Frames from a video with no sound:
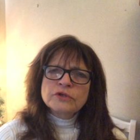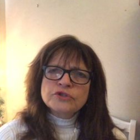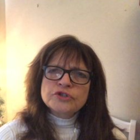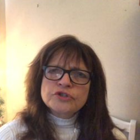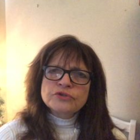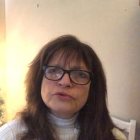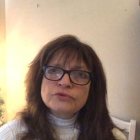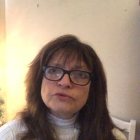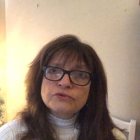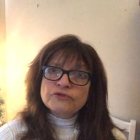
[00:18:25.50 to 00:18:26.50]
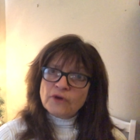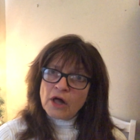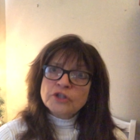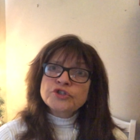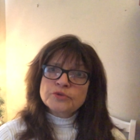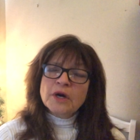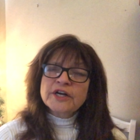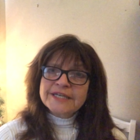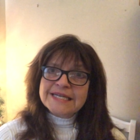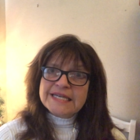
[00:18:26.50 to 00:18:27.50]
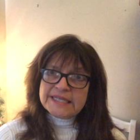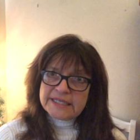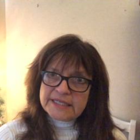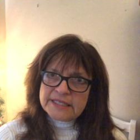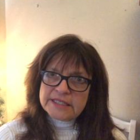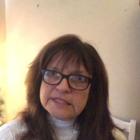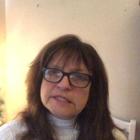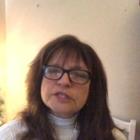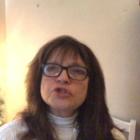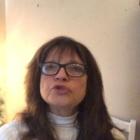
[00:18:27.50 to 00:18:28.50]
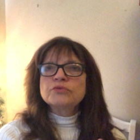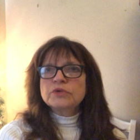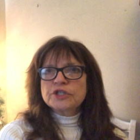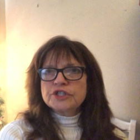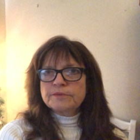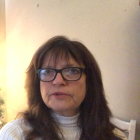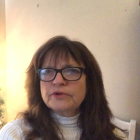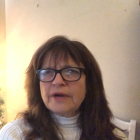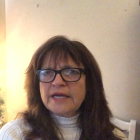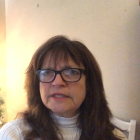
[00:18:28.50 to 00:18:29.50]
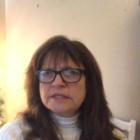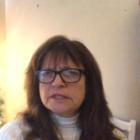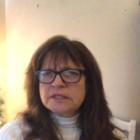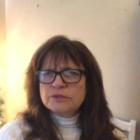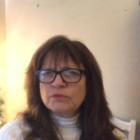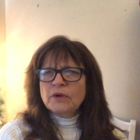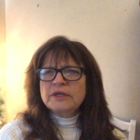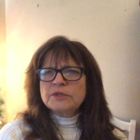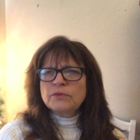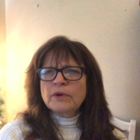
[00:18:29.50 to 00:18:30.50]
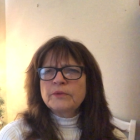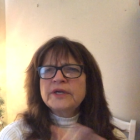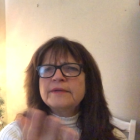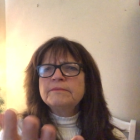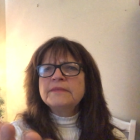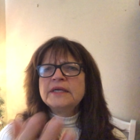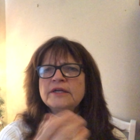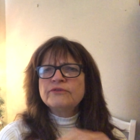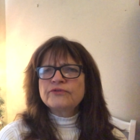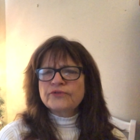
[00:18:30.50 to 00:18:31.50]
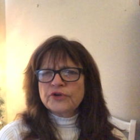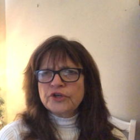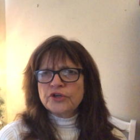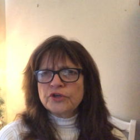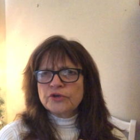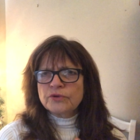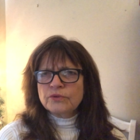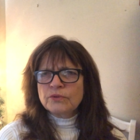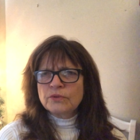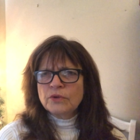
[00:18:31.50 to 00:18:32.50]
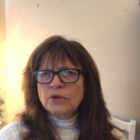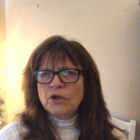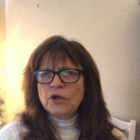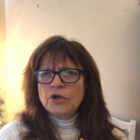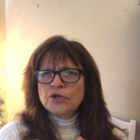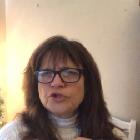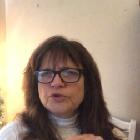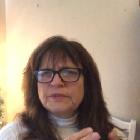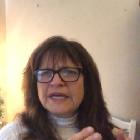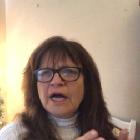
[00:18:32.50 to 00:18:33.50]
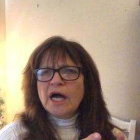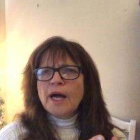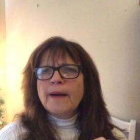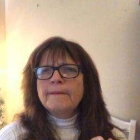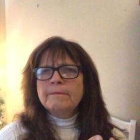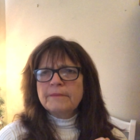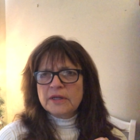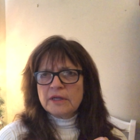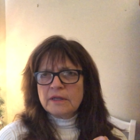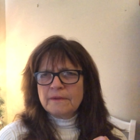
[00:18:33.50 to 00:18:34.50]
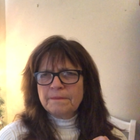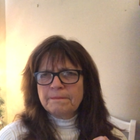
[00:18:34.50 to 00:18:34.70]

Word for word: to fall to our knees to worship Christ. What, what would it mean for you to be humble?